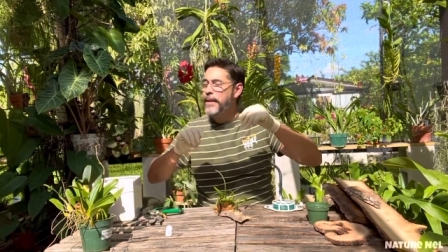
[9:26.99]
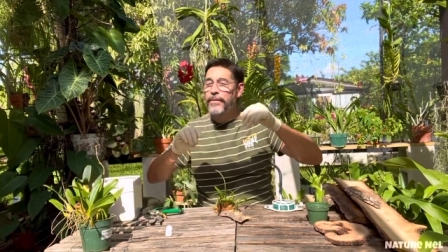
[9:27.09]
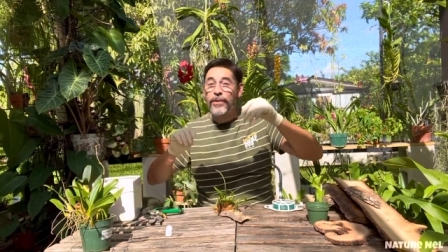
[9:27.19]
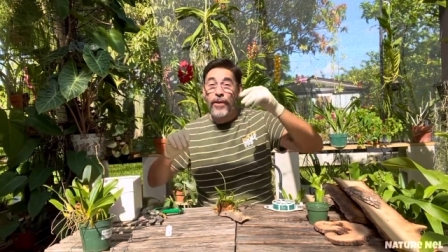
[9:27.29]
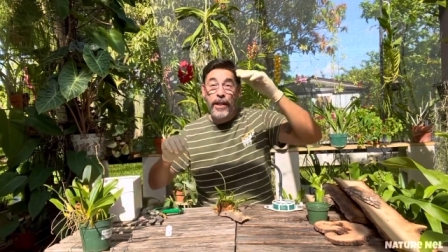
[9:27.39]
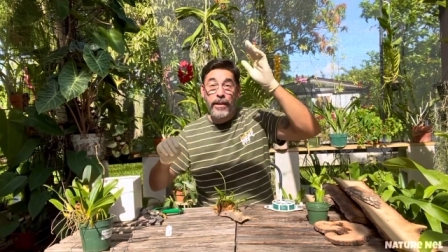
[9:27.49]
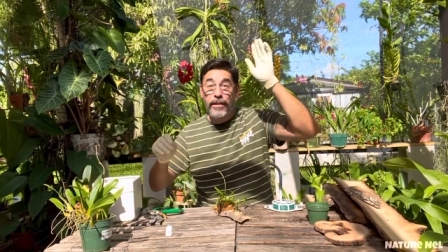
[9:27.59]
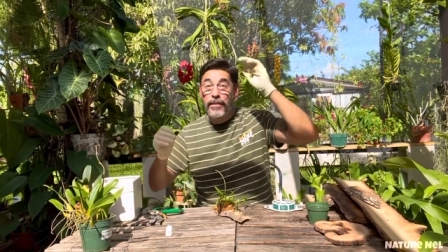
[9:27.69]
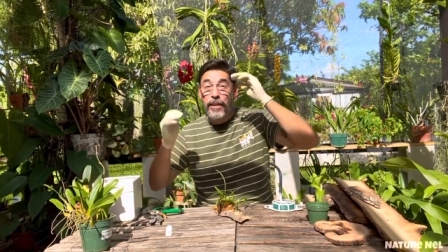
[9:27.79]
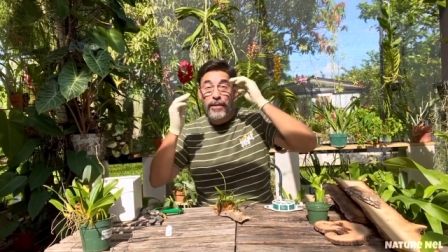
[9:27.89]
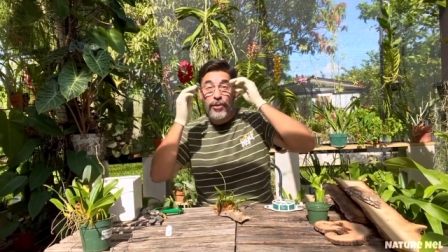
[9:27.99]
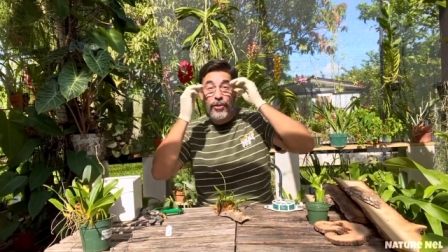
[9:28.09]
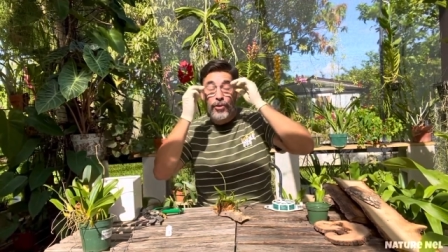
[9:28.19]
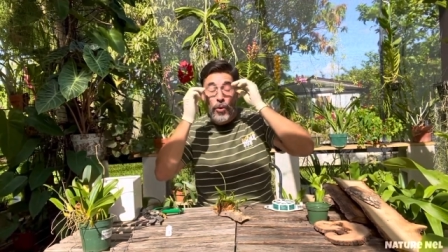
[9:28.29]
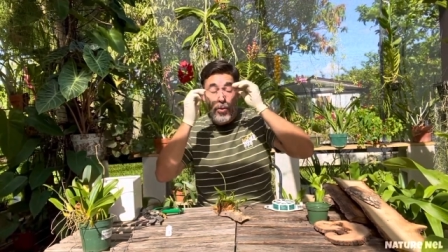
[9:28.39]
sorry guys, the sun is
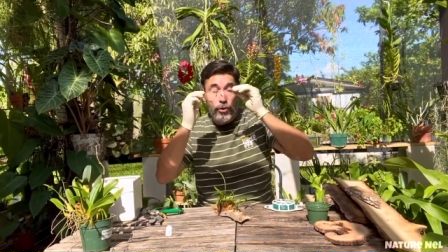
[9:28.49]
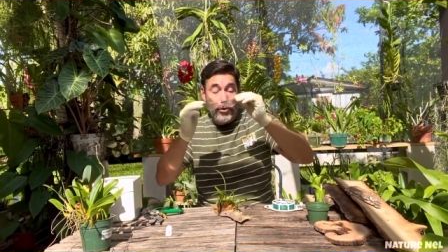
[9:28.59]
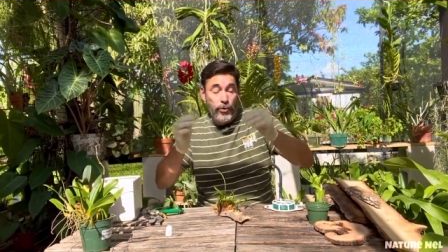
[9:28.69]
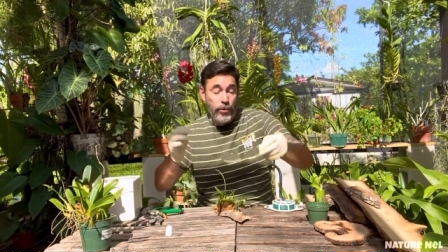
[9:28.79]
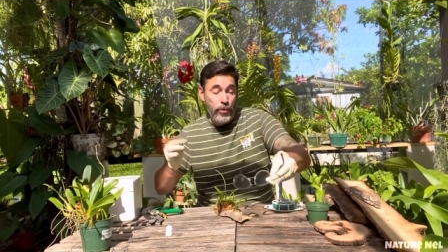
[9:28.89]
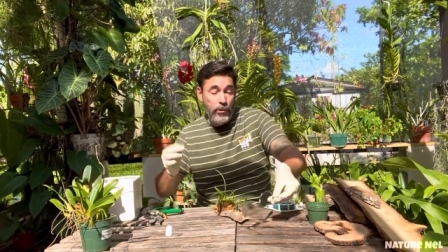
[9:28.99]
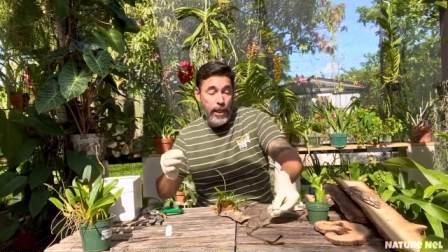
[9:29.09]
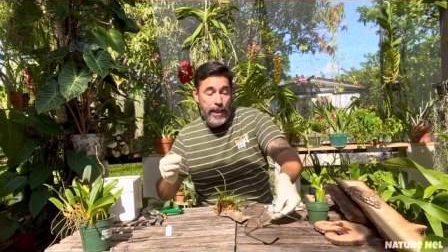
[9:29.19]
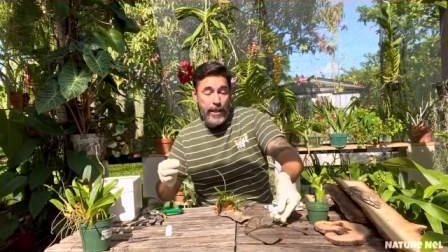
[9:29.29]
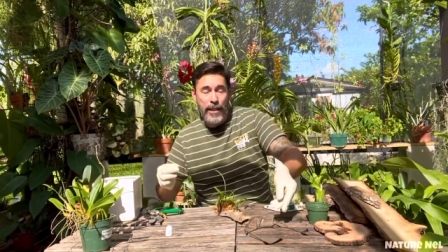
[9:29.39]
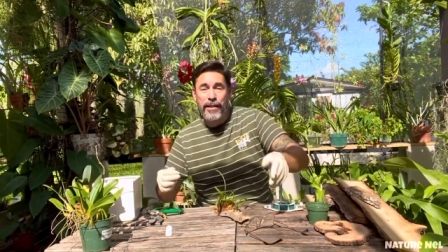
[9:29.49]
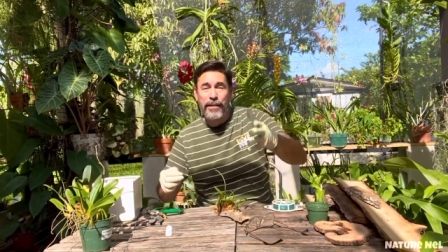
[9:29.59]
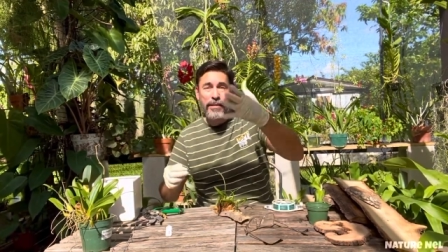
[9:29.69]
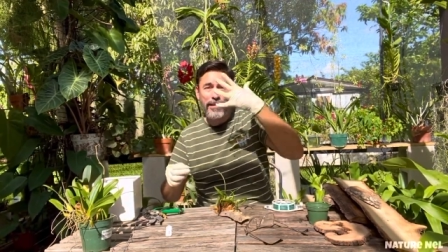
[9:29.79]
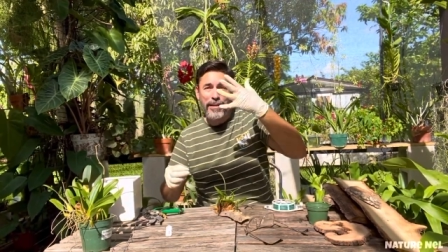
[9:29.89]
so, so, so bright and
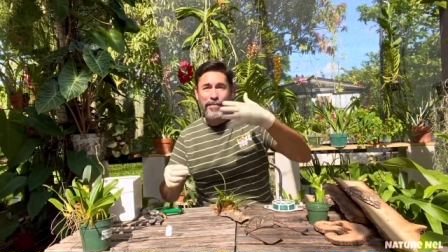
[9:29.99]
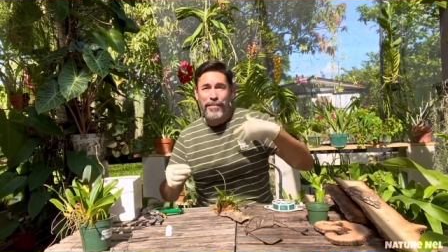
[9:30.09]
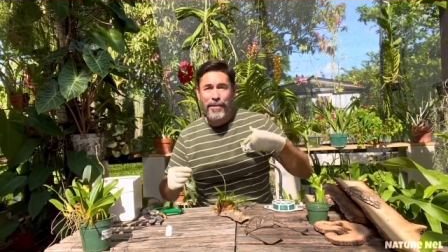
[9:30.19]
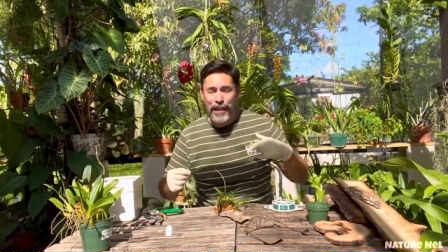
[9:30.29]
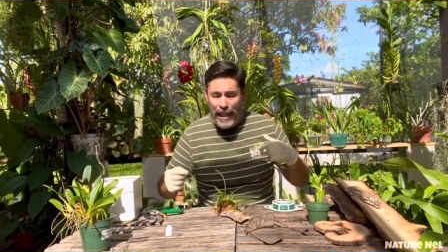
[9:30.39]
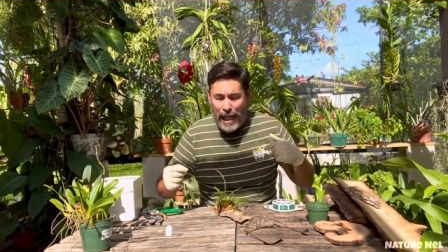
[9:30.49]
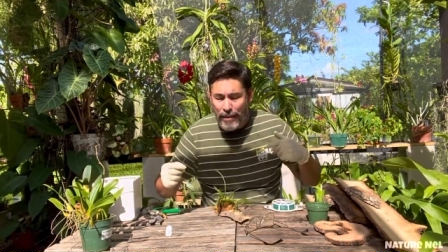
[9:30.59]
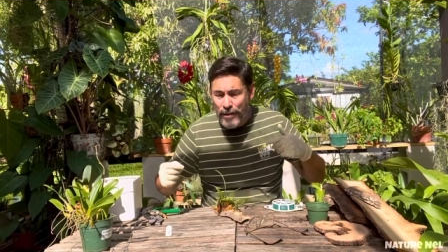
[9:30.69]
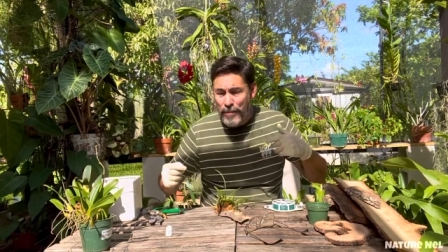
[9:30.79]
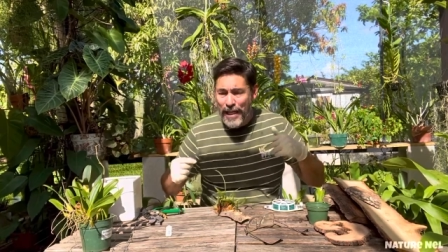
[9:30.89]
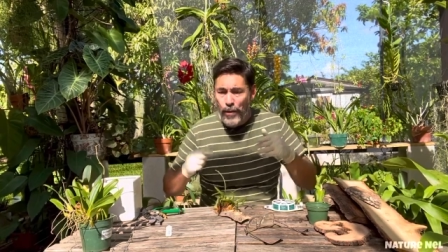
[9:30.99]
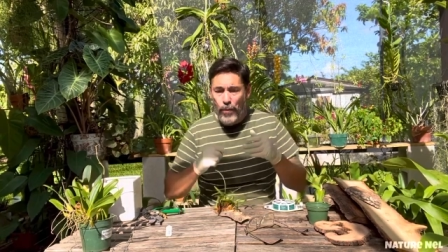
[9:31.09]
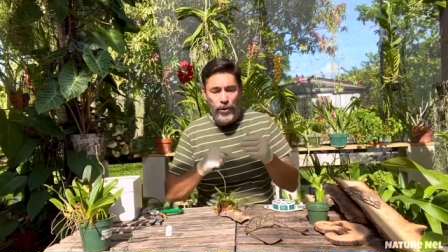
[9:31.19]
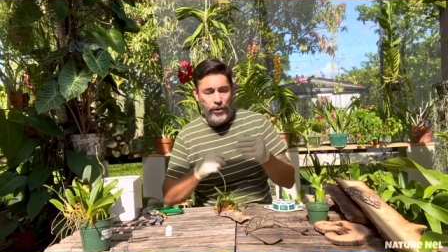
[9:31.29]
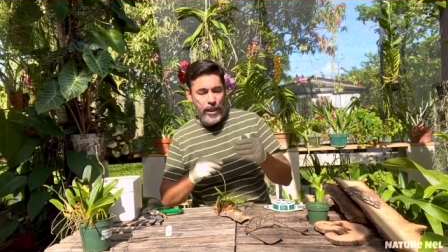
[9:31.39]
this, the glasses make it
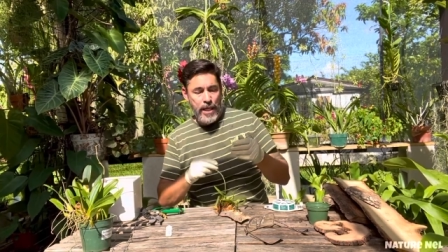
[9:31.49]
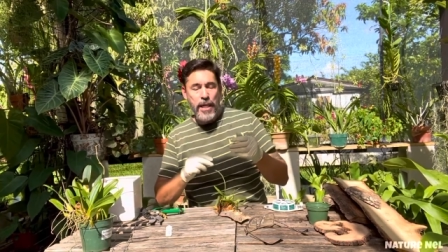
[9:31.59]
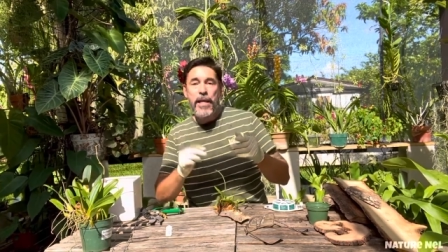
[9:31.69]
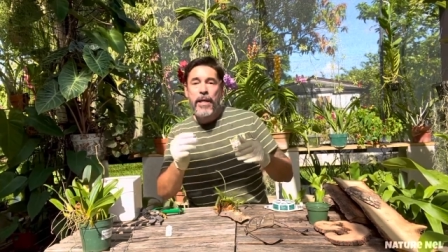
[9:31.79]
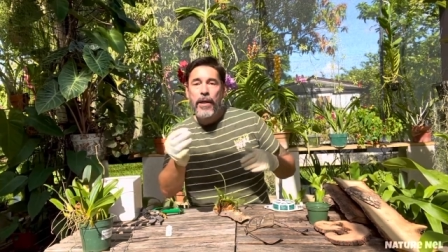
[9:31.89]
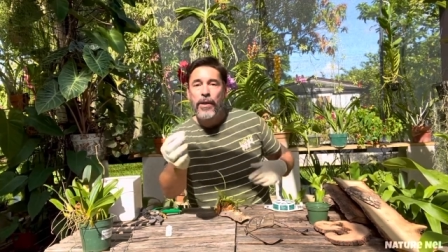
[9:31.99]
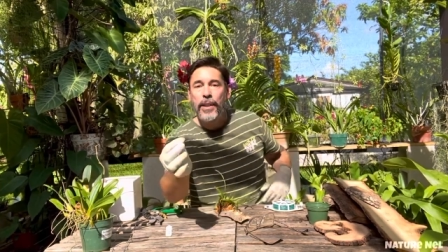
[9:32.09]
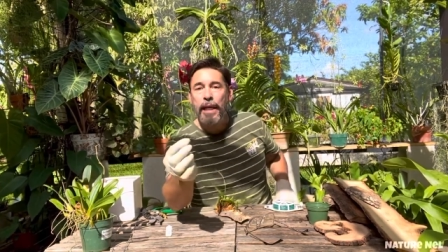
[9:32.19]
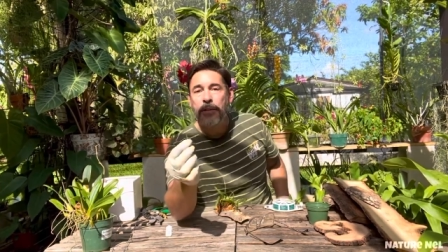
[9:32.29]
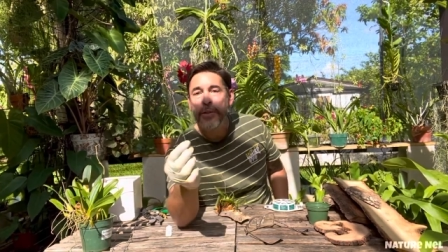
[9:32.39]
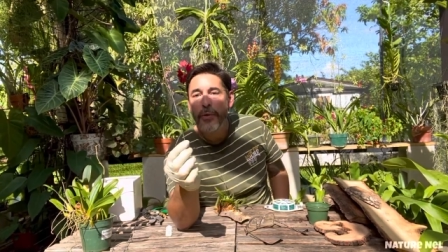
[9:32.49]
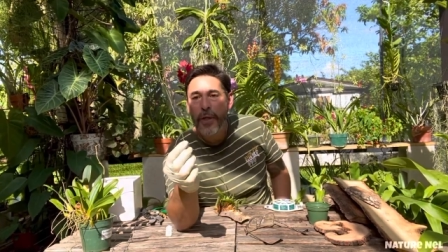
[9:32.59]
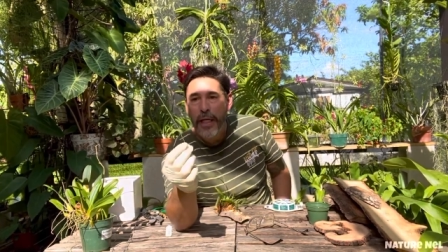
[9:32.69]
worse. Okay, so